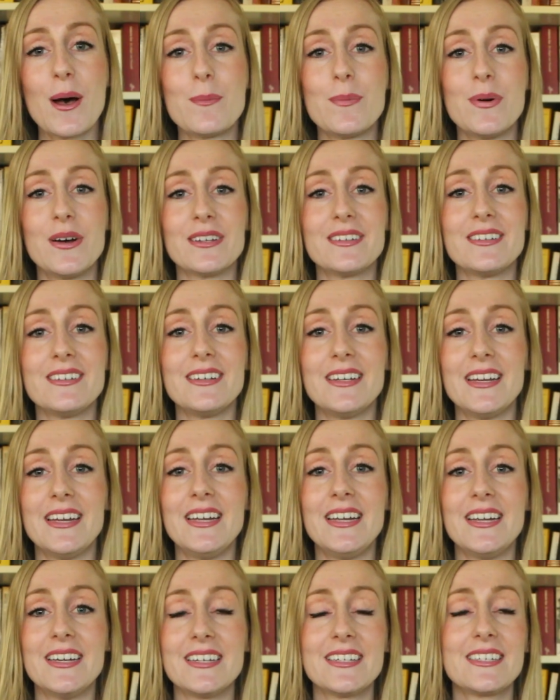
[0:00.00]
but
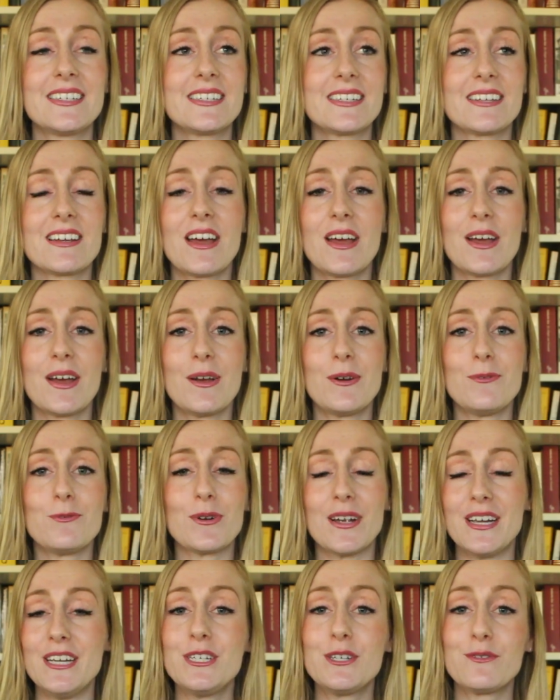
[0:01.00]
he is
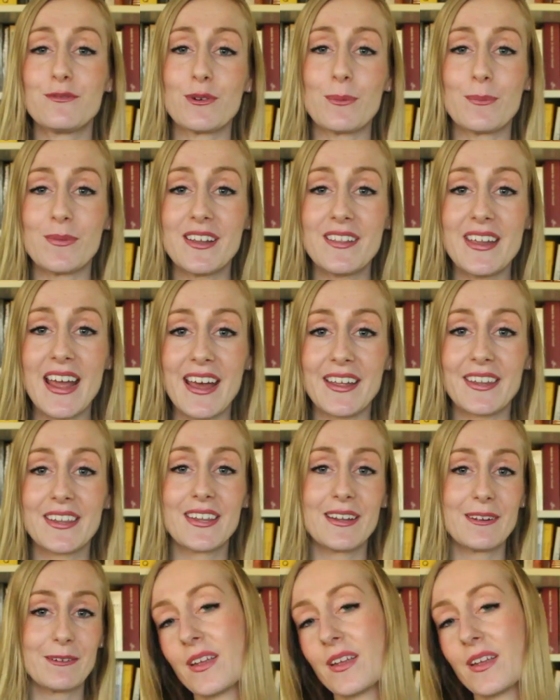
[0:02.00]
raised from the dead.